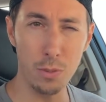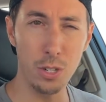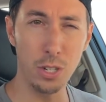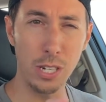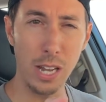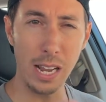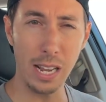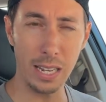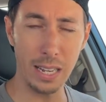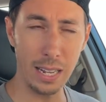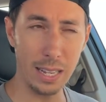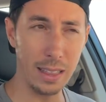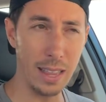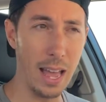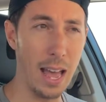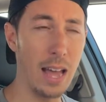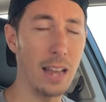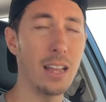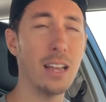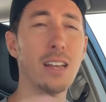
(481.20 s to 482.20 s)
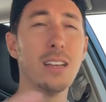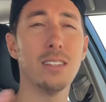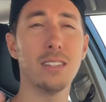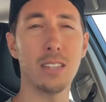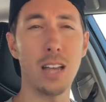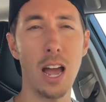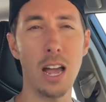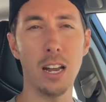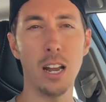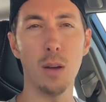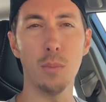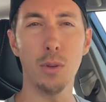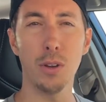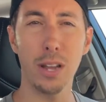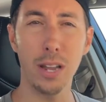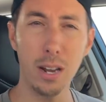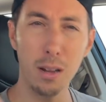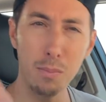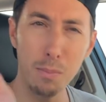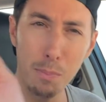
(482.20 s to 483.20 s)
You can click that, sign up. You'll
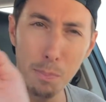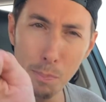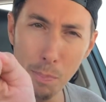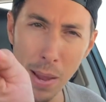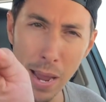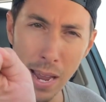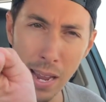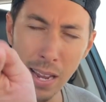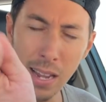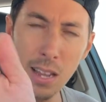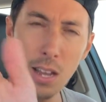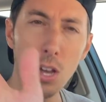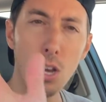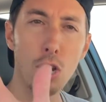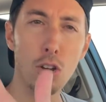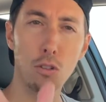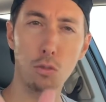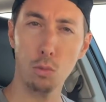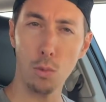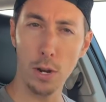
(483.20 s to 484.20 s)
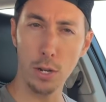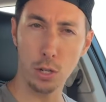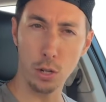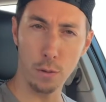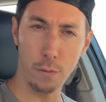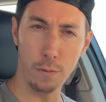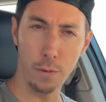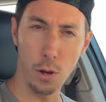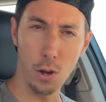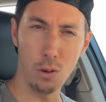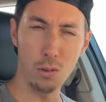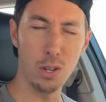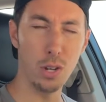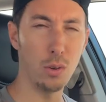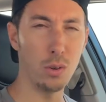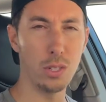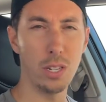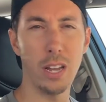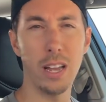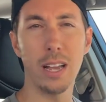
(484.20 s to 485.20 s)
get a bing right to your phone. It
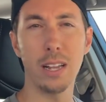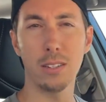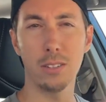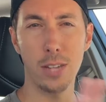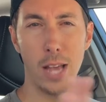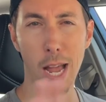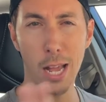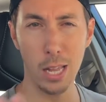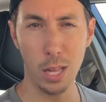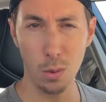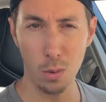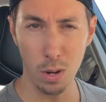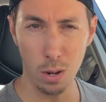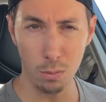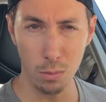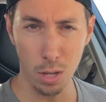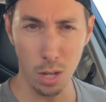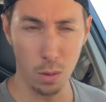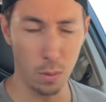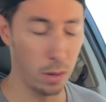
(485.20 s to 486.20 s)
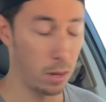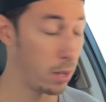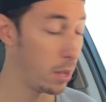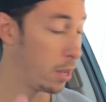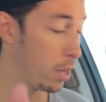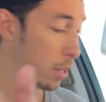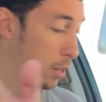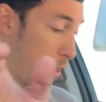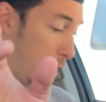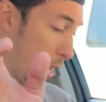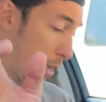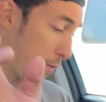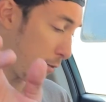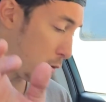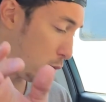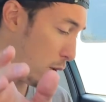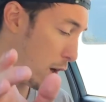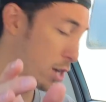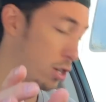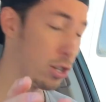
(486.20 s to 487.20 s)
will tell you exactly what I'm doing. Thank you for
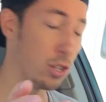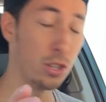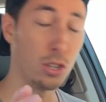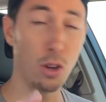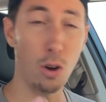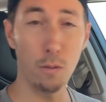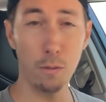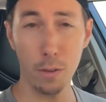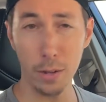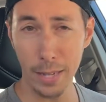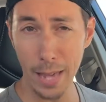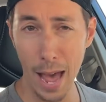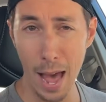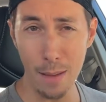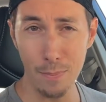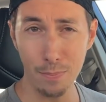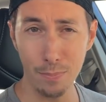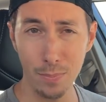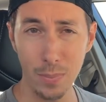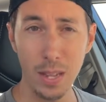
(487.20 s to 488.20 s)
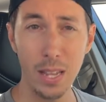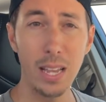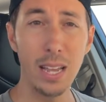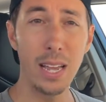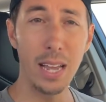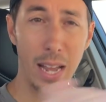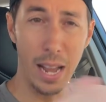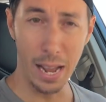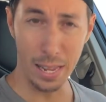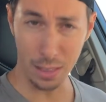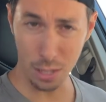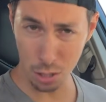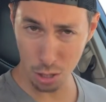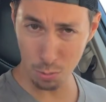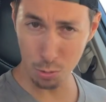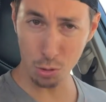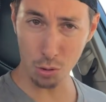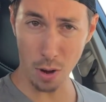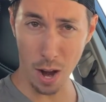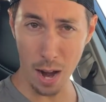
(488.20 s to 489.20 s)
watching. Don't forget, hit the
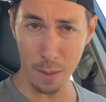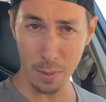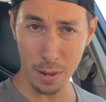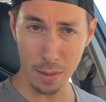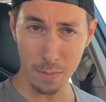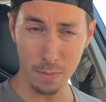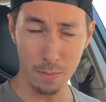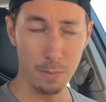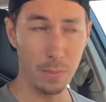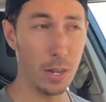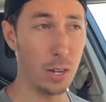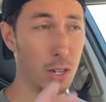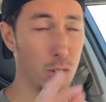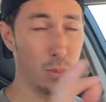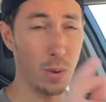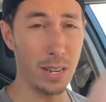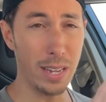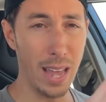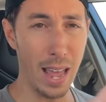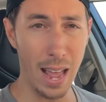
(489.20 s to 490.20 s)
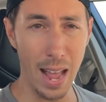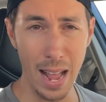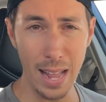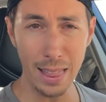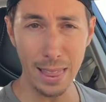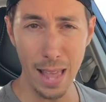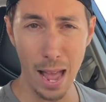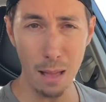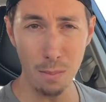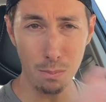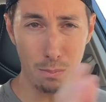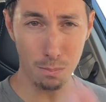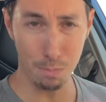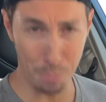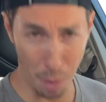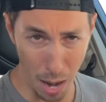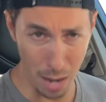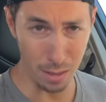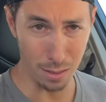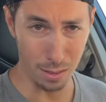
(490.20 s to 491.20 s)
subscribe, because when you hit that
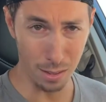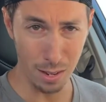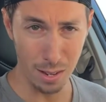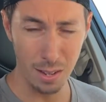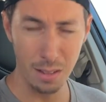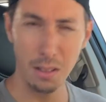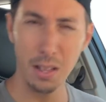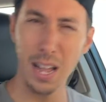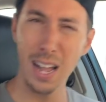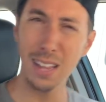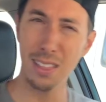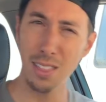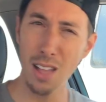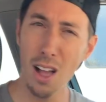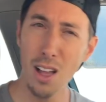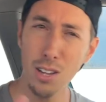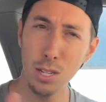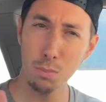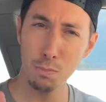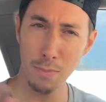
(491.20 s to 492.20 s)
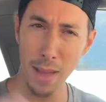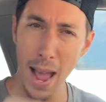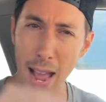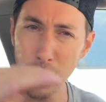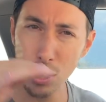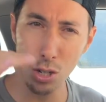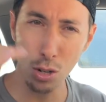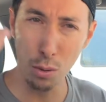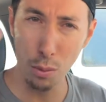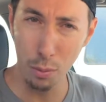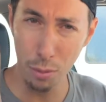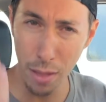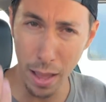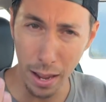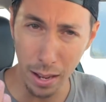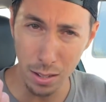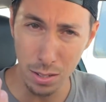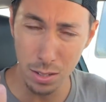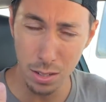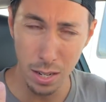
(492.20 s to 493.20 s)
button, it does magical
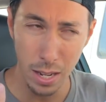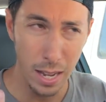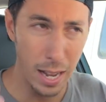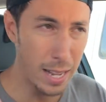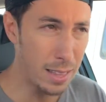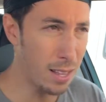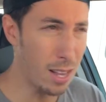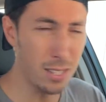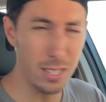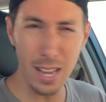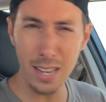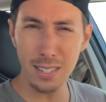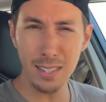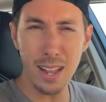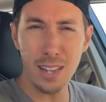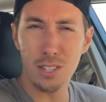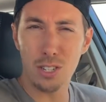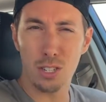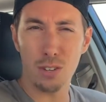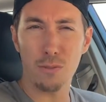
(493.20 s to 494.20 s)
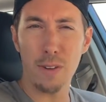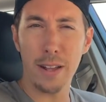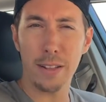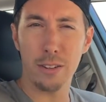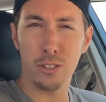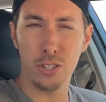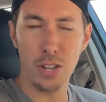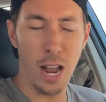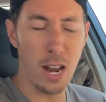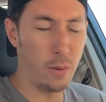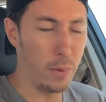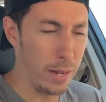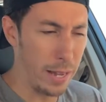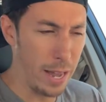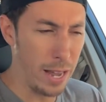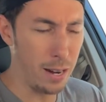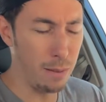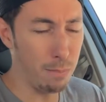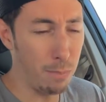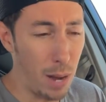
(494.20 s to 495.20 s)
things. It's not just a regular channel where you
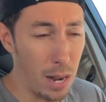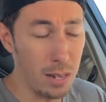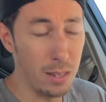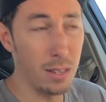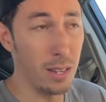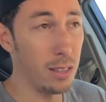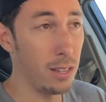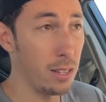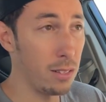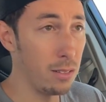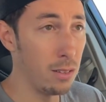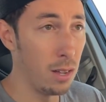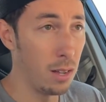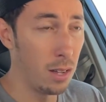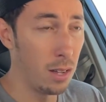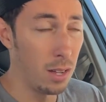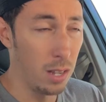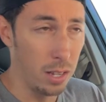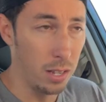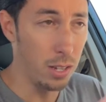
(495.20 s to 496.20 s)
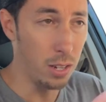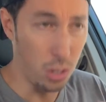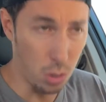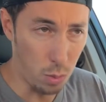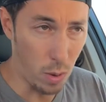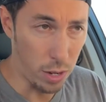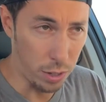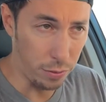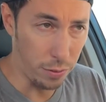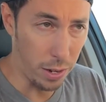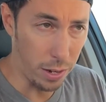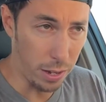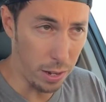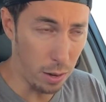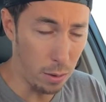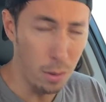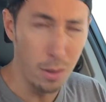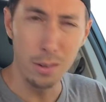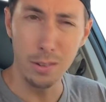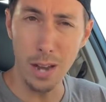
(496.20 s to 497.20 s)
hit a button and then you just watch a
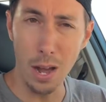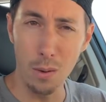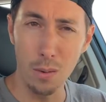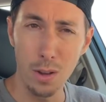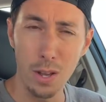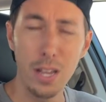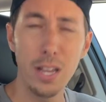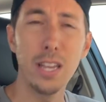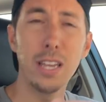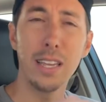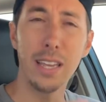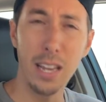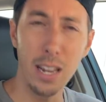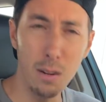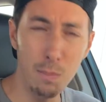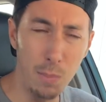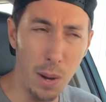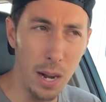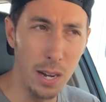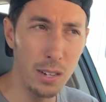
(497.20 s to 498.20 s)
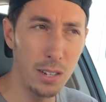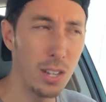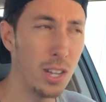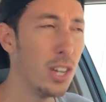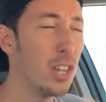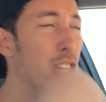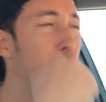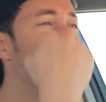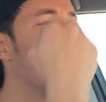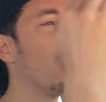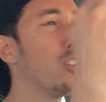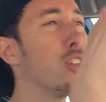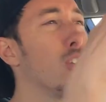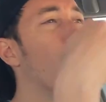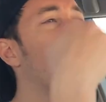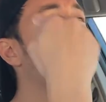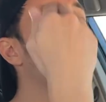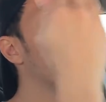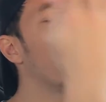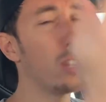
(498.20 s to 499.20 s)
video. No, you hit a button, you're
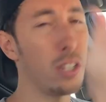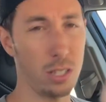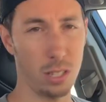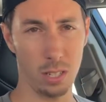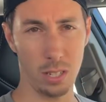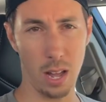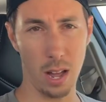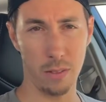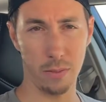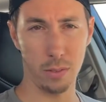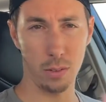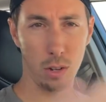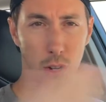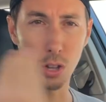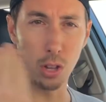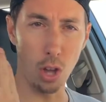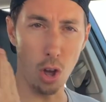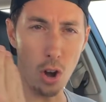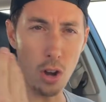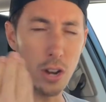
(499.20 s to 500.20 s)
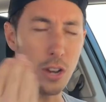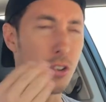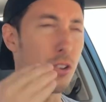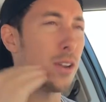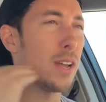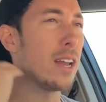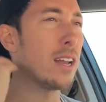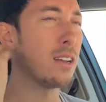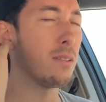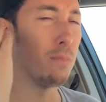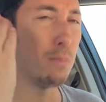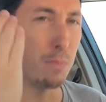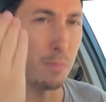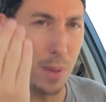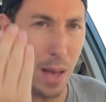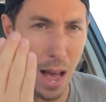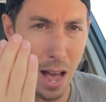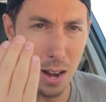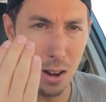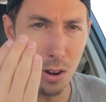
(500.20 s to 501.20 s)
learning stuff. You're learning, you're getting
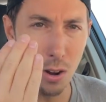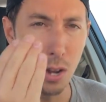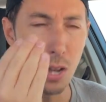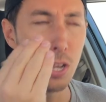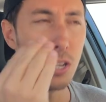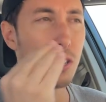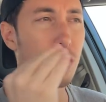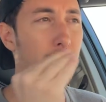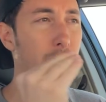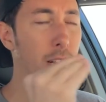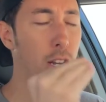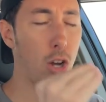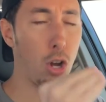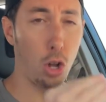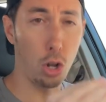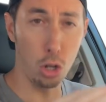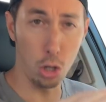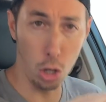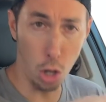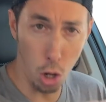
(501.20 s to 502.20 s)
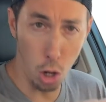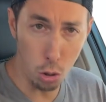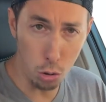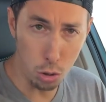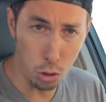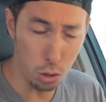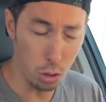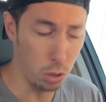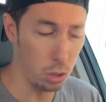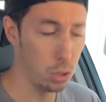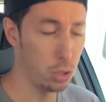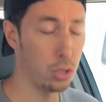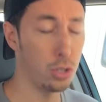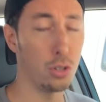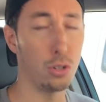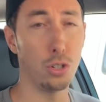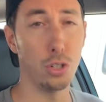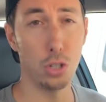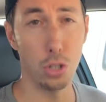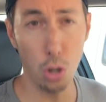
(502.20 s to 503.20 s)
better, you're getting closer to
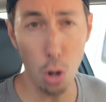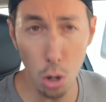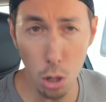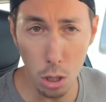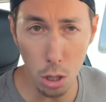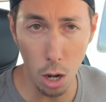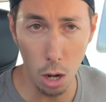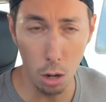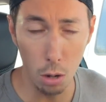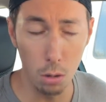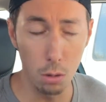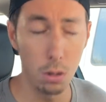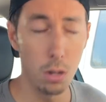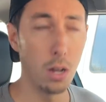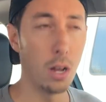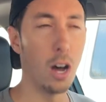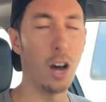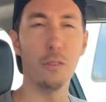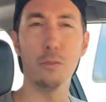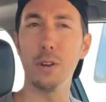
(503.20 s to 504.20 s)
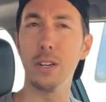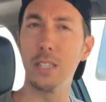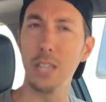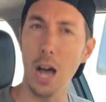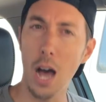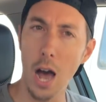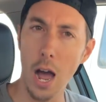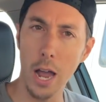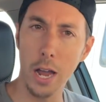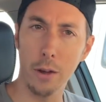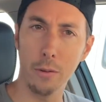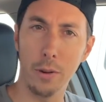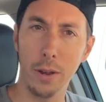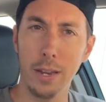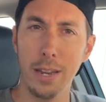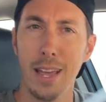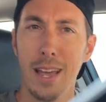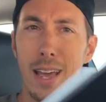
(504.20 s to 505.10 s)
your goal of retiring